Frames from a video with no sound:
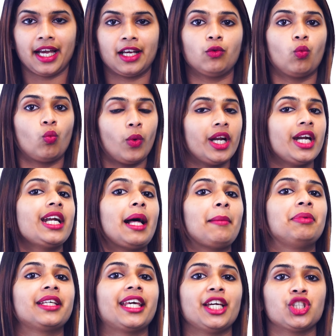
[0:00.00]
And when an
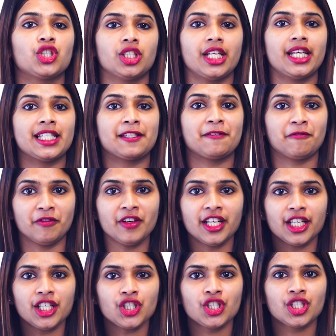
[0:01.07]
application is
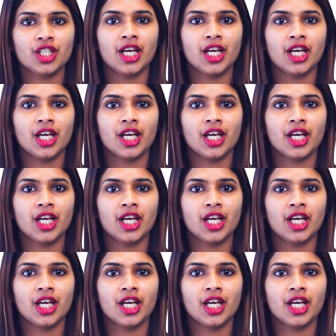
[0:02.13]
finished